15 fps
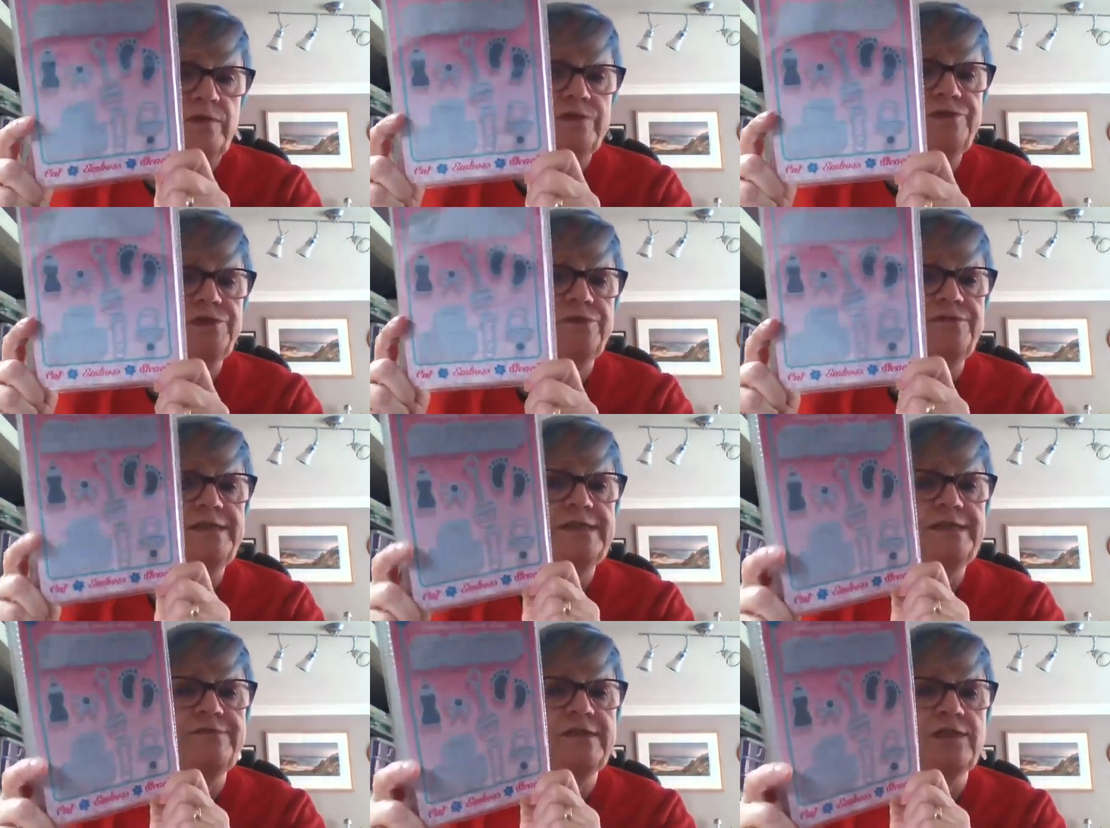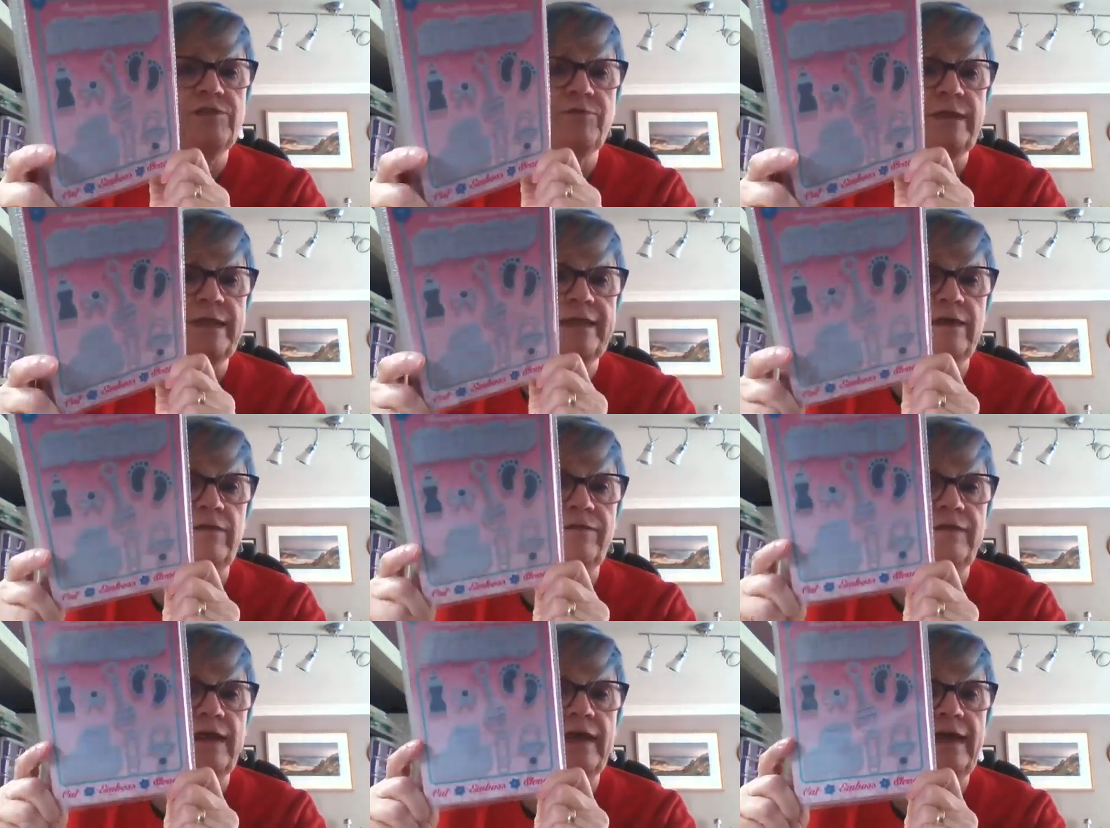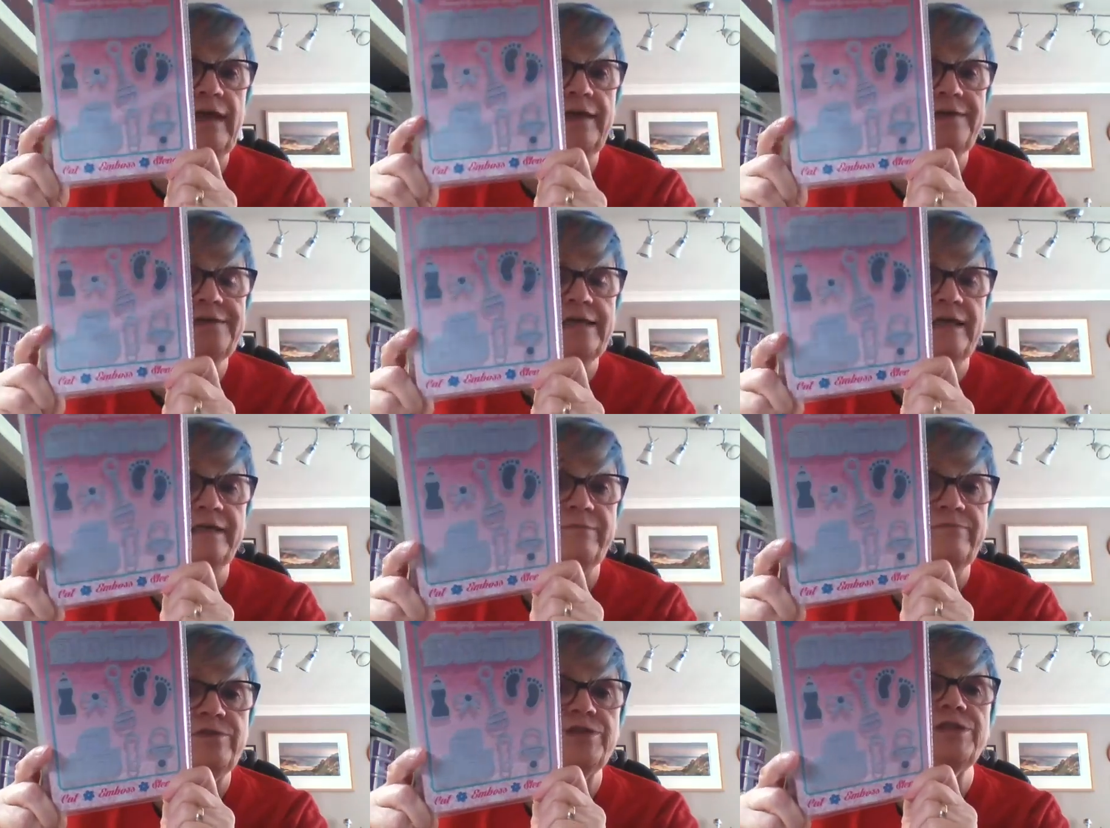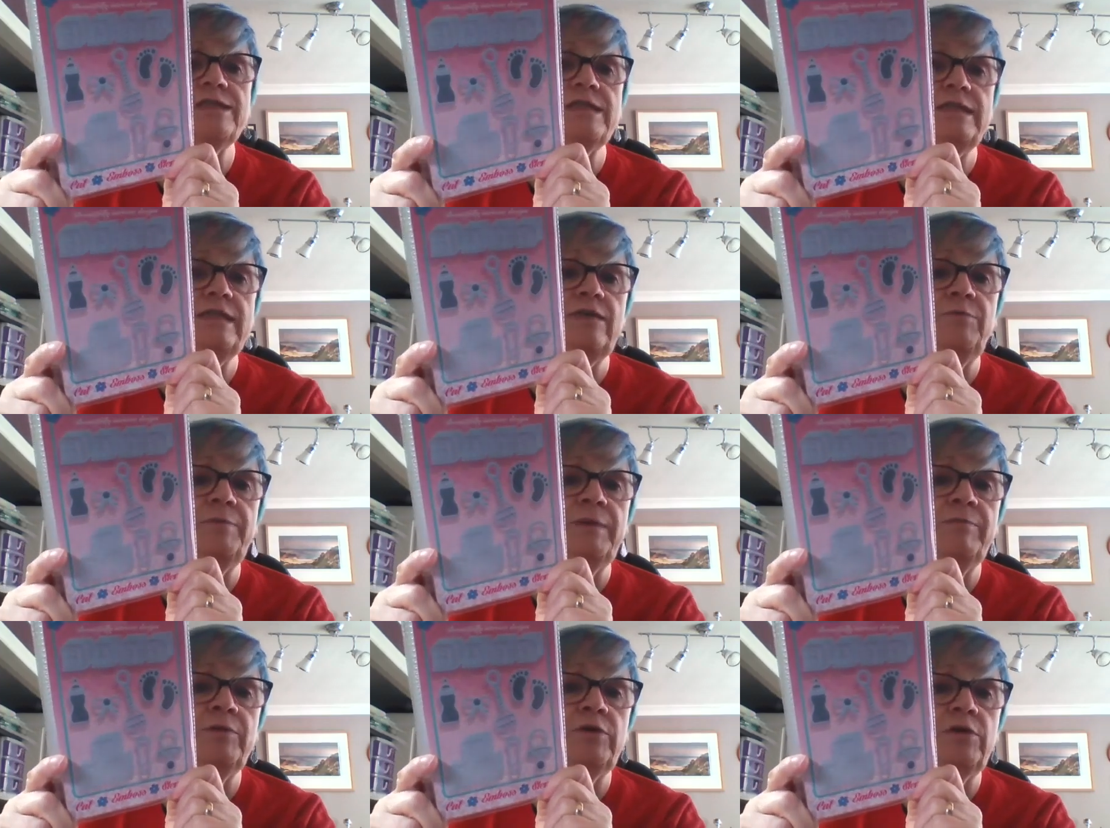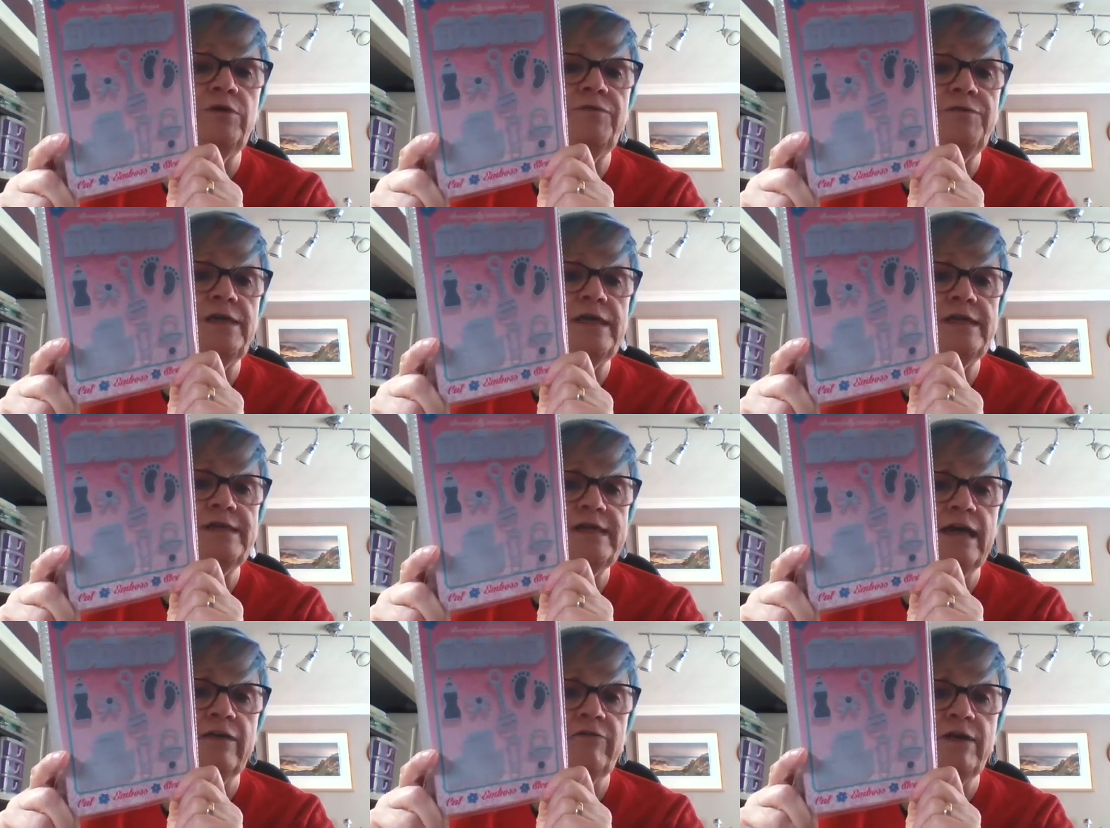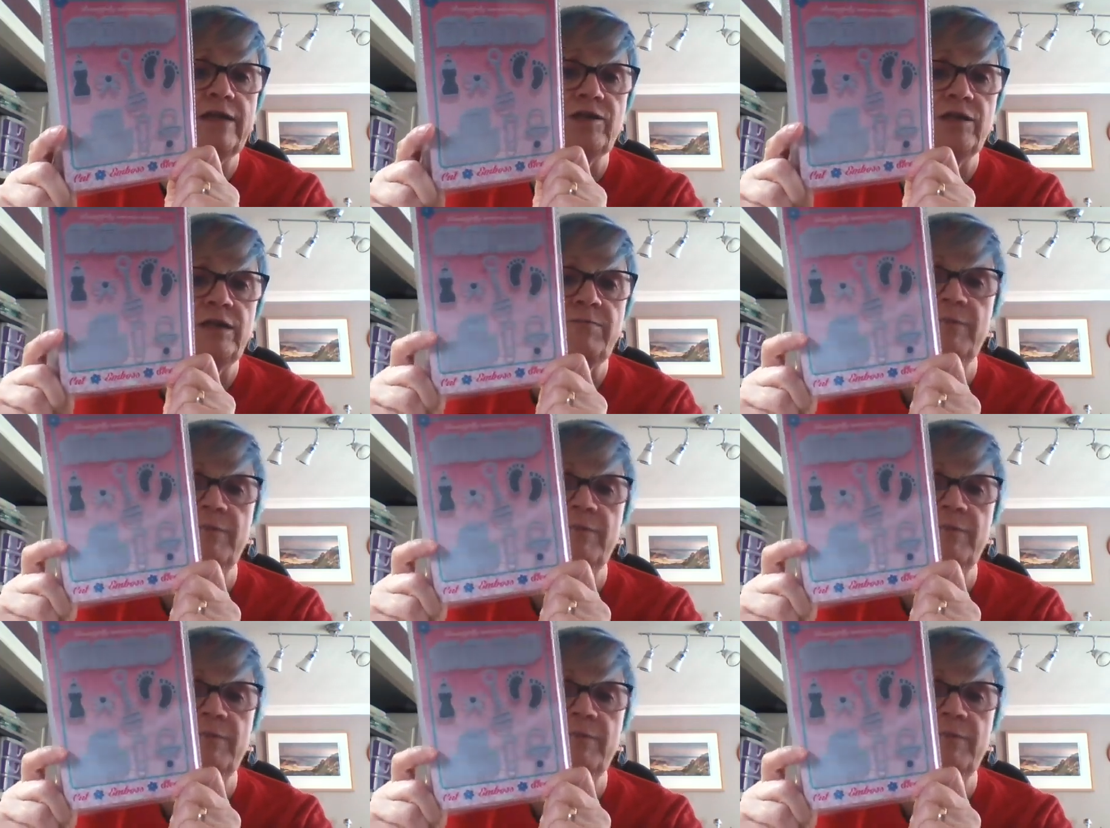sort of individually on there, just a little bit more of a decoration